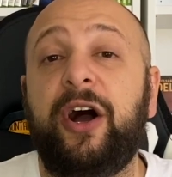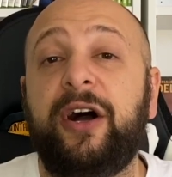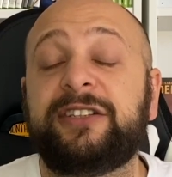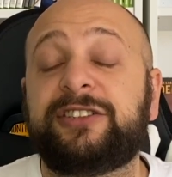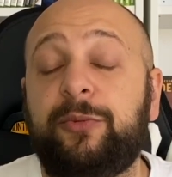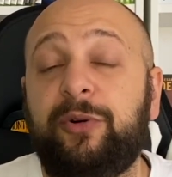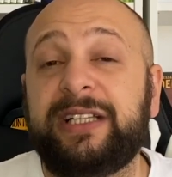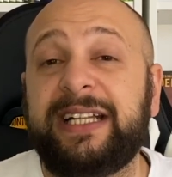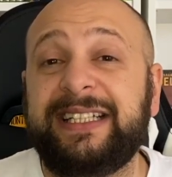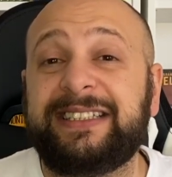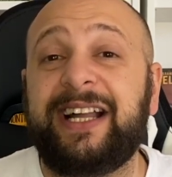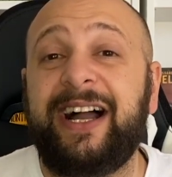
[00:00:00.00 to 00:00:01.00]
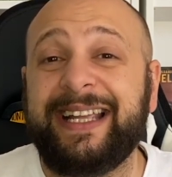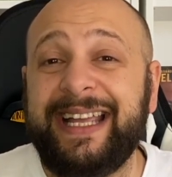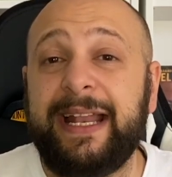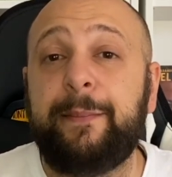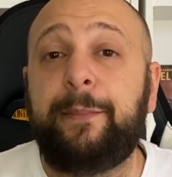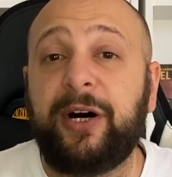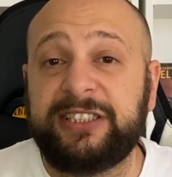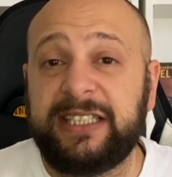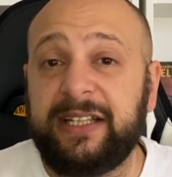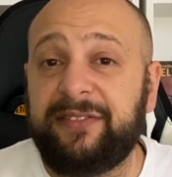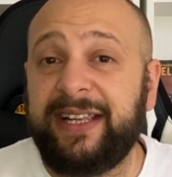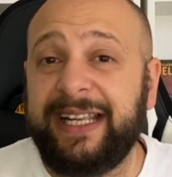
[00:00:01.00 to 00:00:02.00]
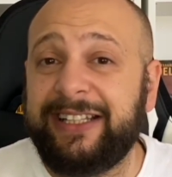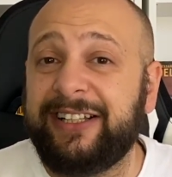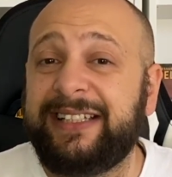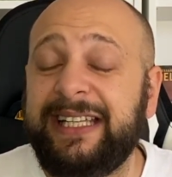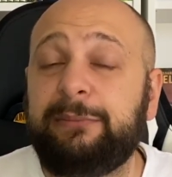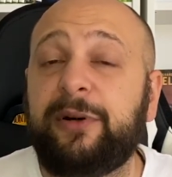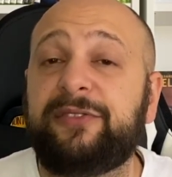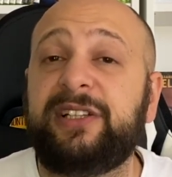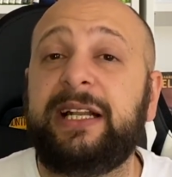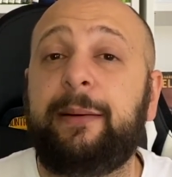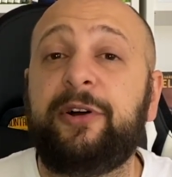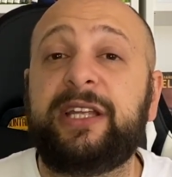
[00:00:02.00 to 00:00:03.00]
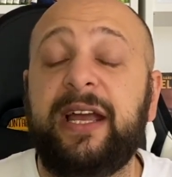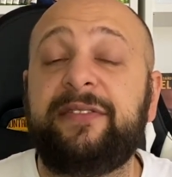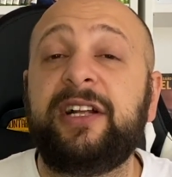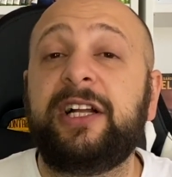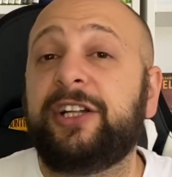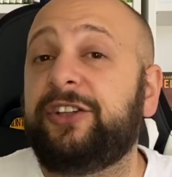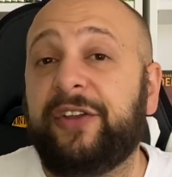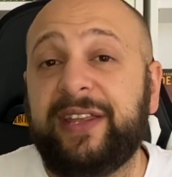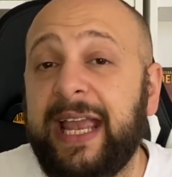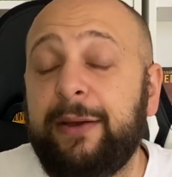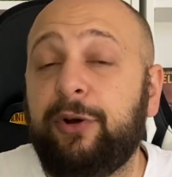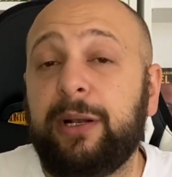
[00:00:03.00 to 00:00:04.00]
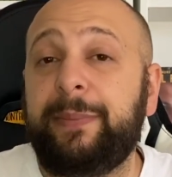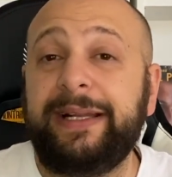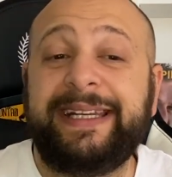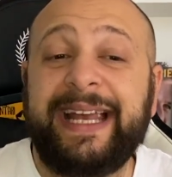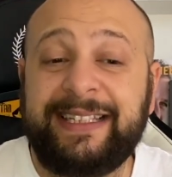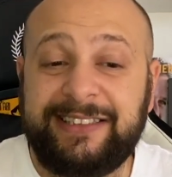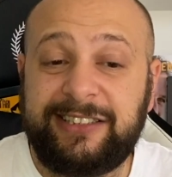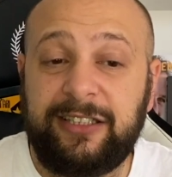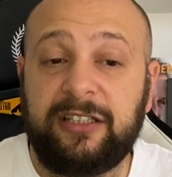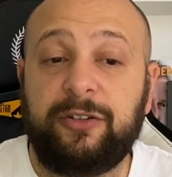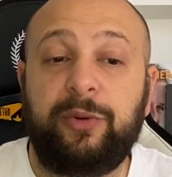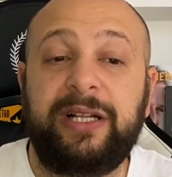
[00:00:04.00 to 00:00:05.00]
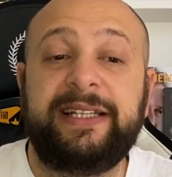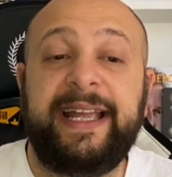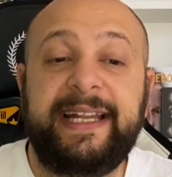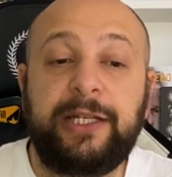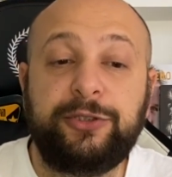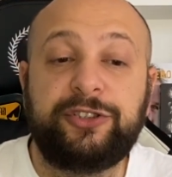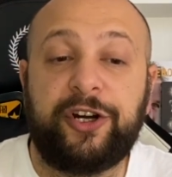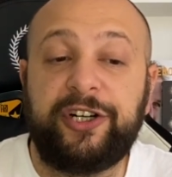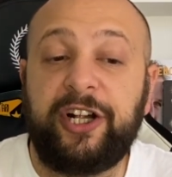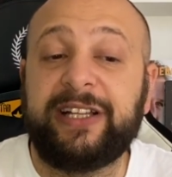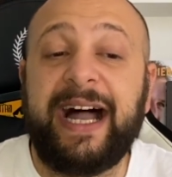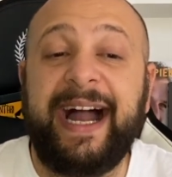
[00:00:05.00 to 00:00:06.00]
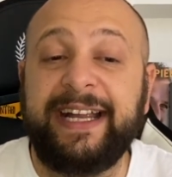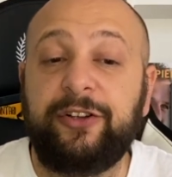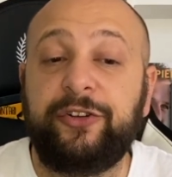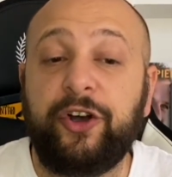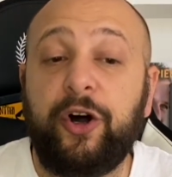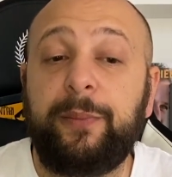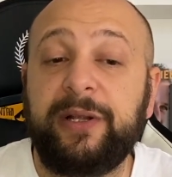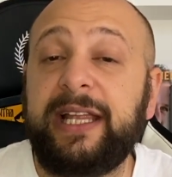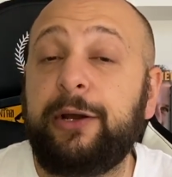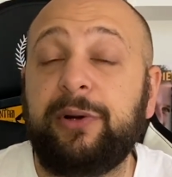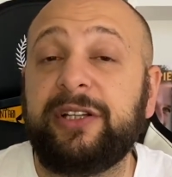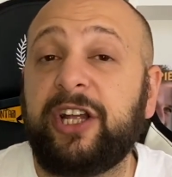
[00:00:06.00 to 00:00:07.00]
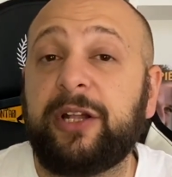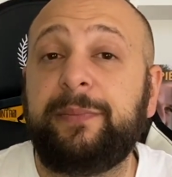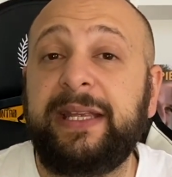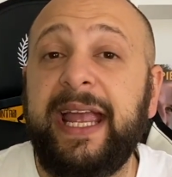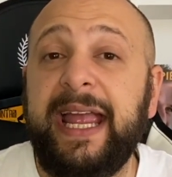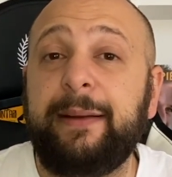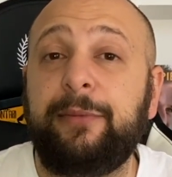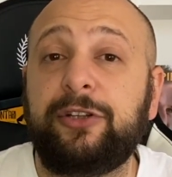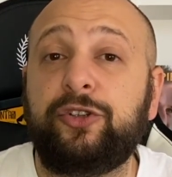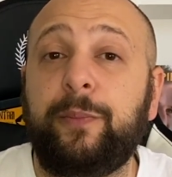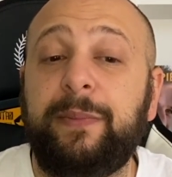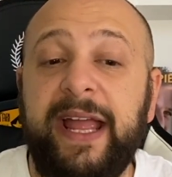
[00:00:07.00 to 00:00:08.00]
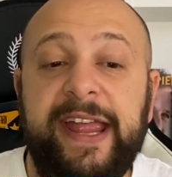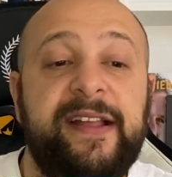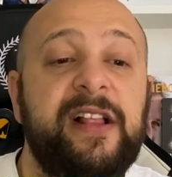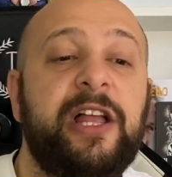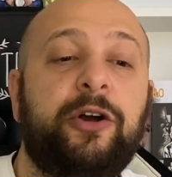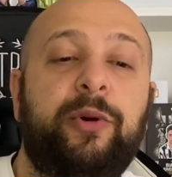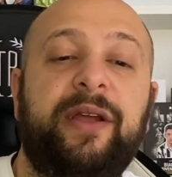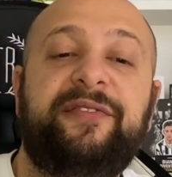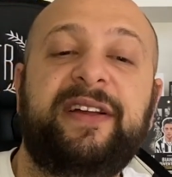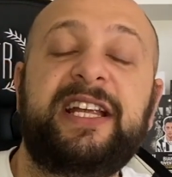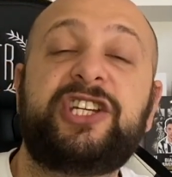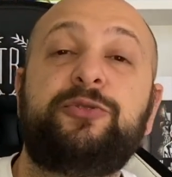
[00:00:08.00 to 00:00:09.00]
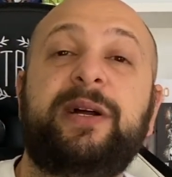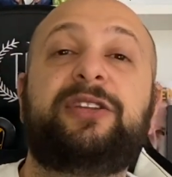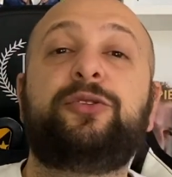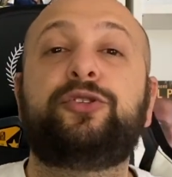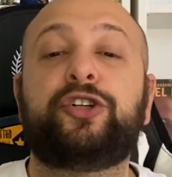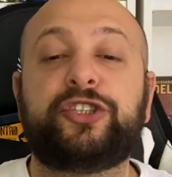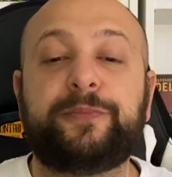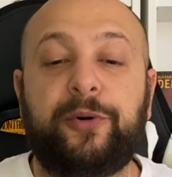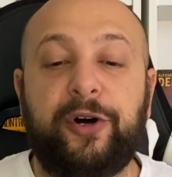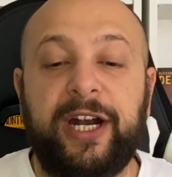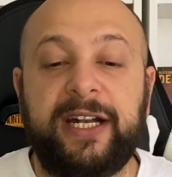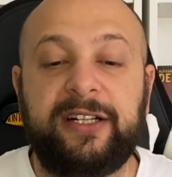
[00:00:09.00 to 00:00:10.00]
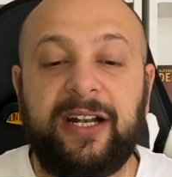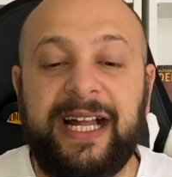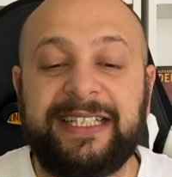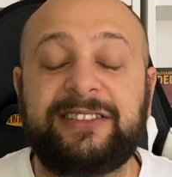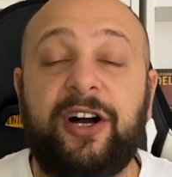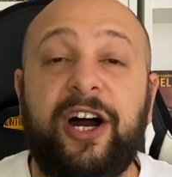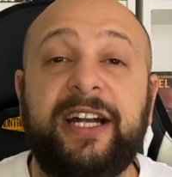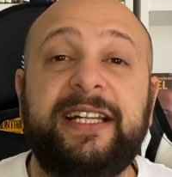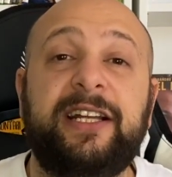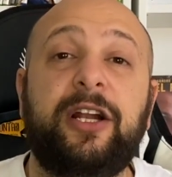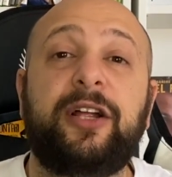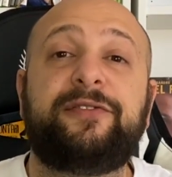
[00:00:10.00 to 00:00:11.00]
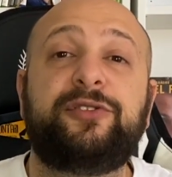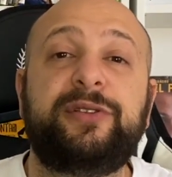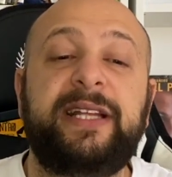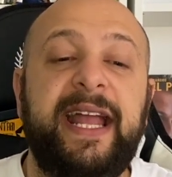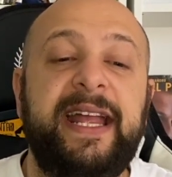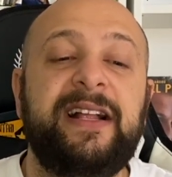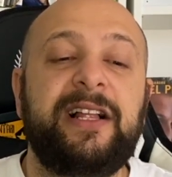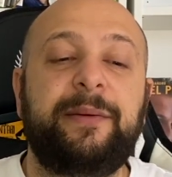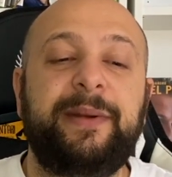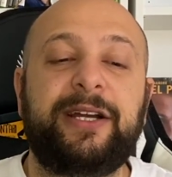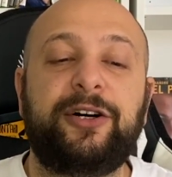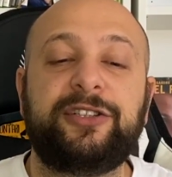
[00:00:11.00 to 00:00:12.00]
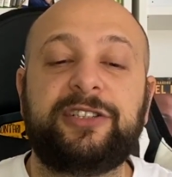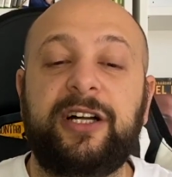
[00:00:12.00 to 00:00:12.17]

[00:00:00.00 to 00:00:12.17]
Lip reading: someone that is again positive in the team of Dynamo Kiev, the game will be cancelled. Will they lose or not? I don't know, but they will not be able to play. We finish with Tuttosport, the last article of today, because